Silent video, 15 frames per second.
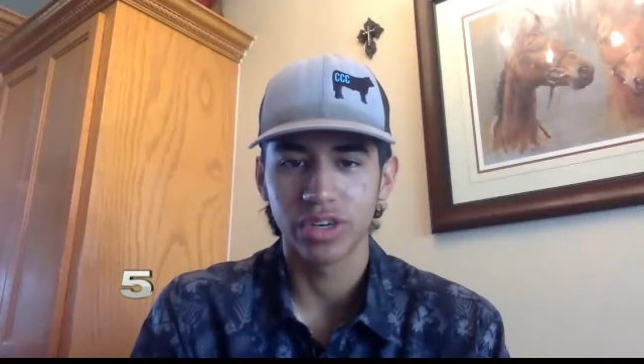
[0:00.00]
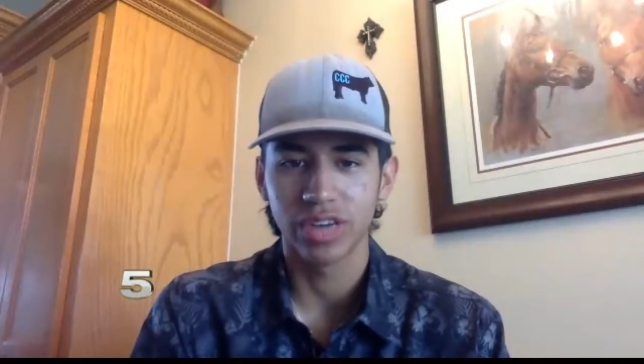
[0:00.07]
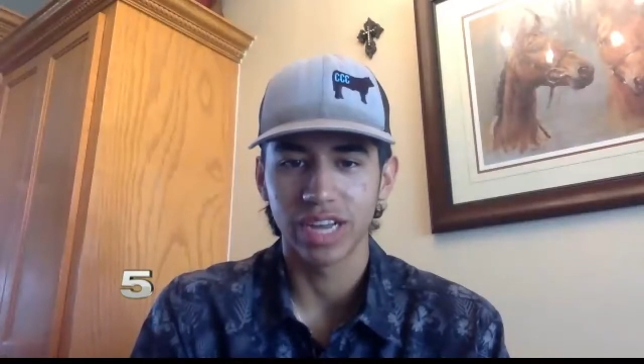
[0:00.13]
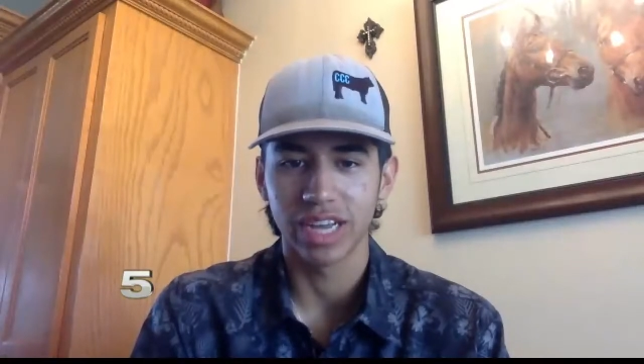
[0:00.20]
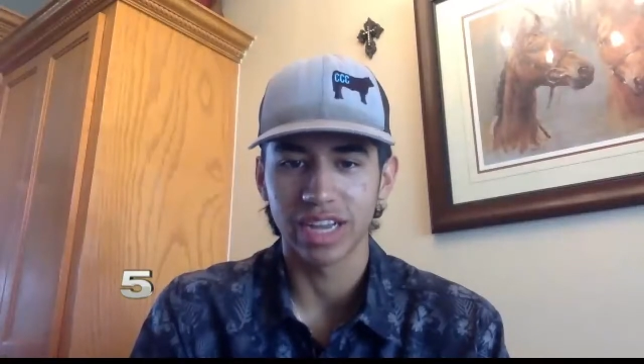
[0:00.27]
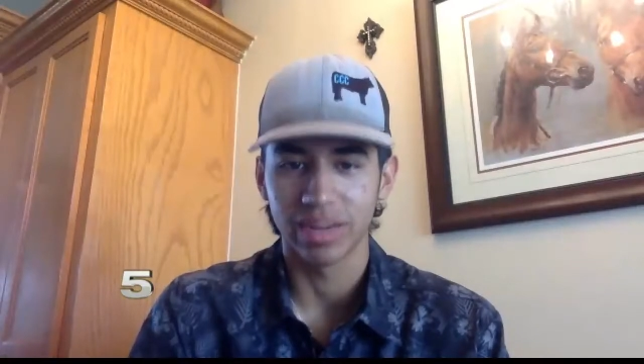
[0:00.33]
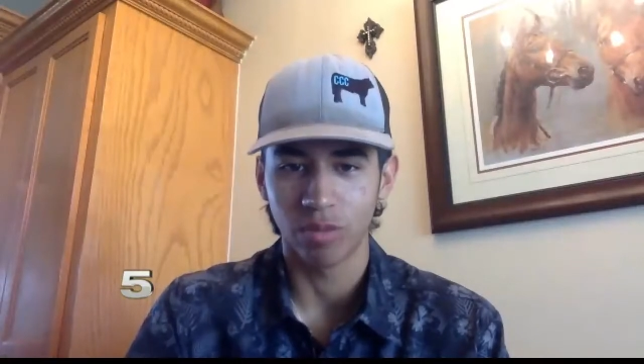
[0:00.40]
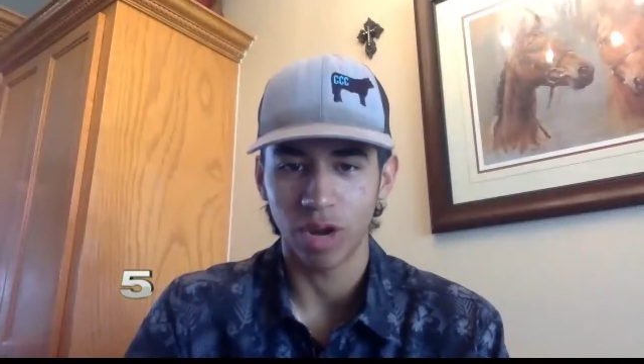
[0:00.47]
Like,
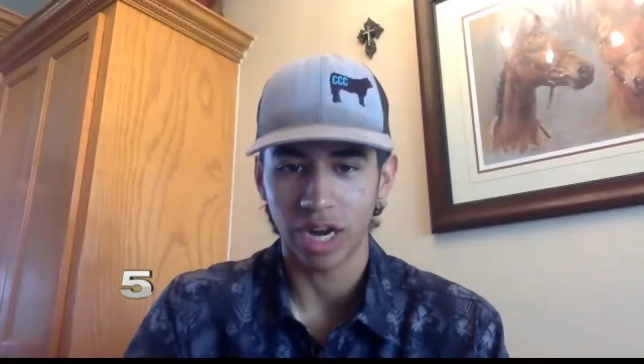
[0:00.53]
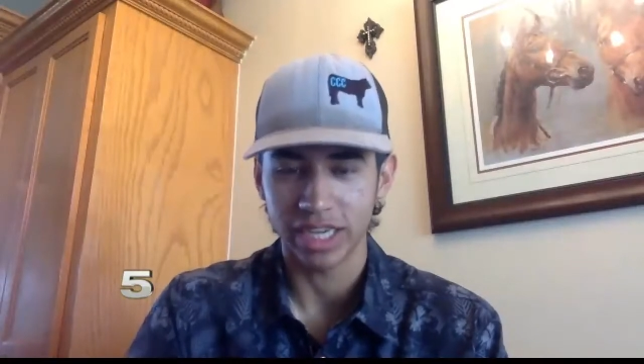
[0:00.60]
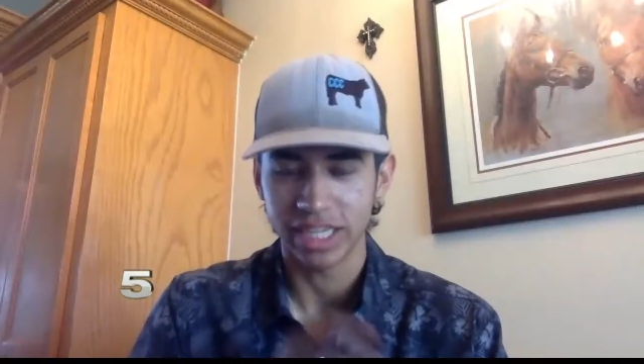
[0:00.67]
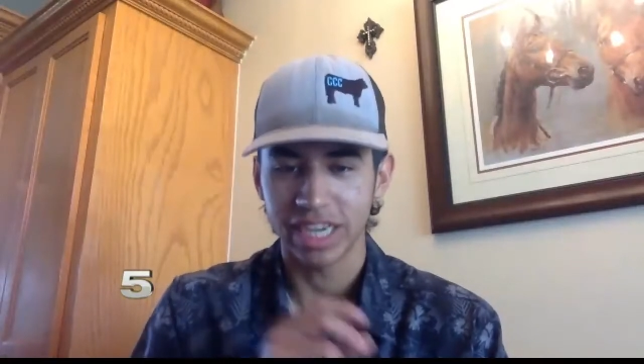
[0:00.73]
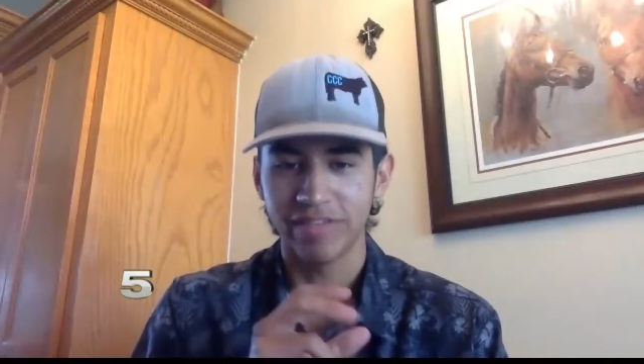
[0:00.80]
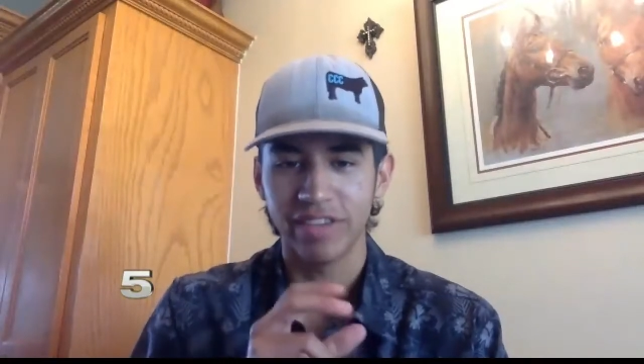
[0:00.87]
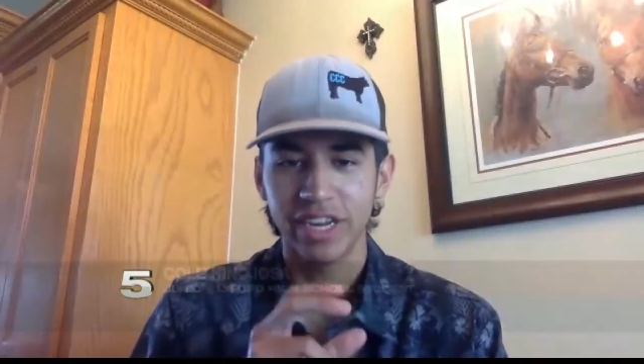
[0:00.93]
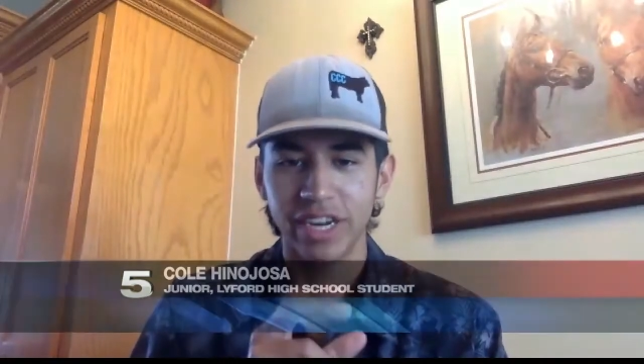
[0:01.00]
I'd, I'd
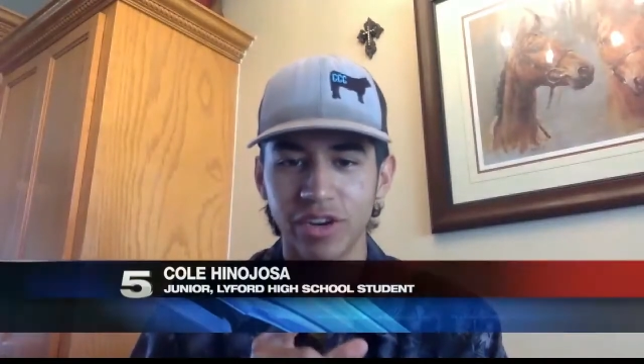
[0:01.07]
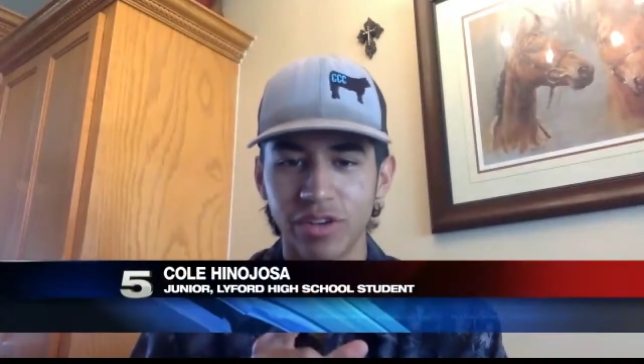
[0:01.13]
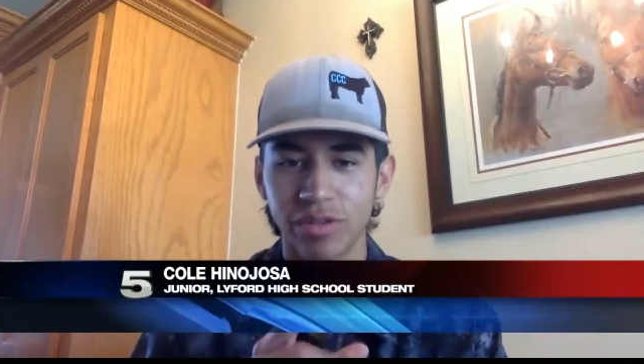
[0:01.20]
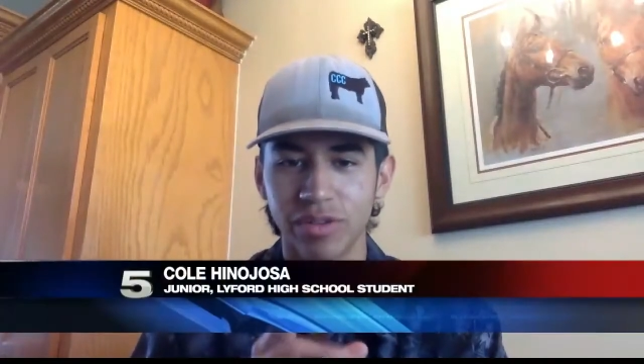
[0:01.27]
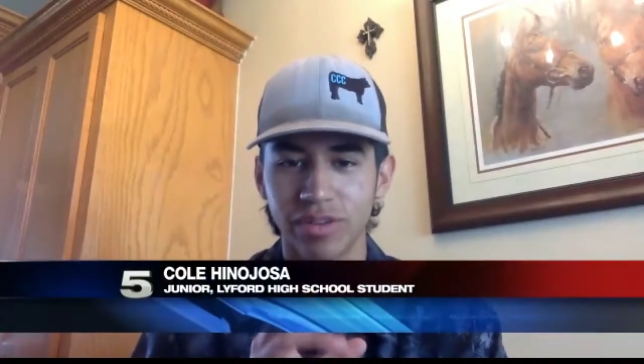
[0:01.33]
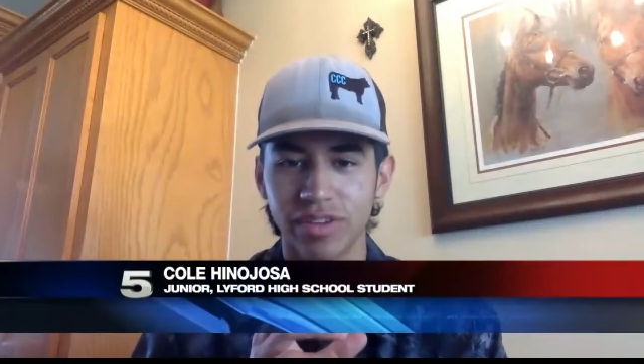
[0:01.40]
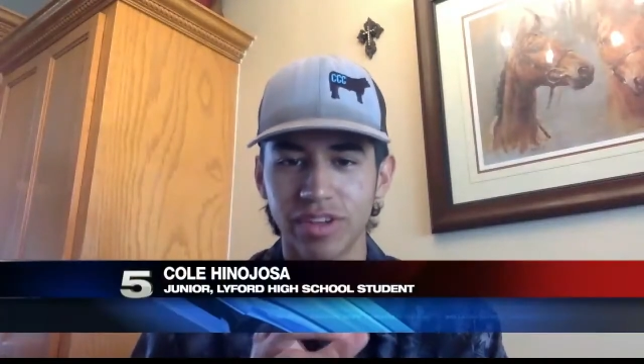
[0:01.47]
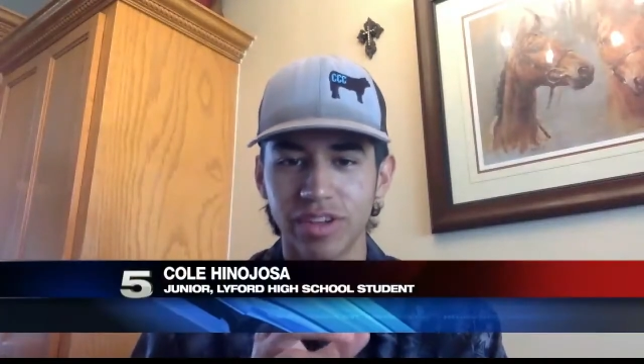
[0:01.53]
take video
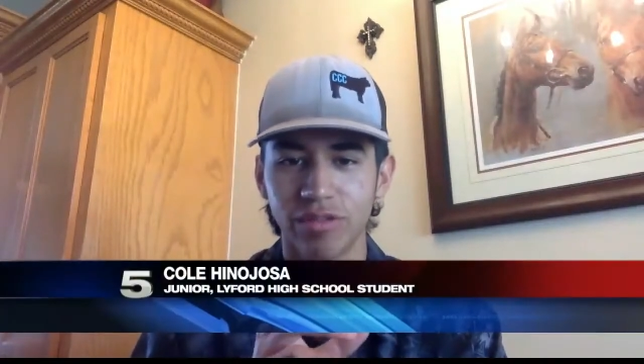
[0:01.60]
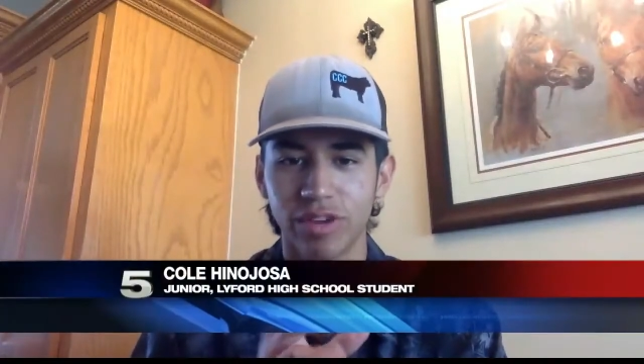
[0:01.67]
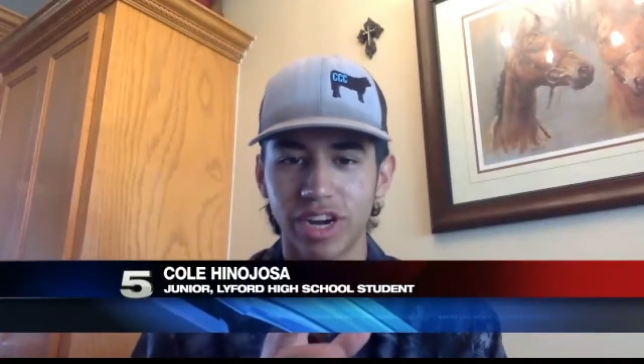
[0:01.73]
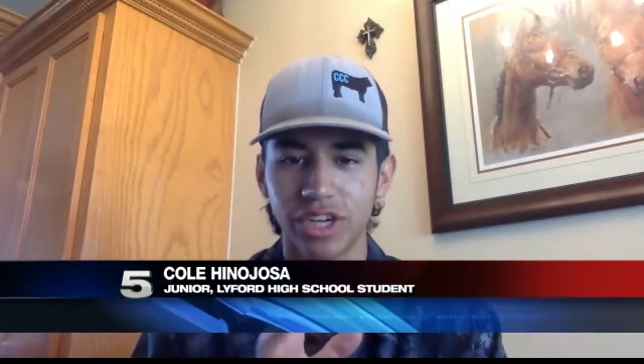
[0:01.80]
of when I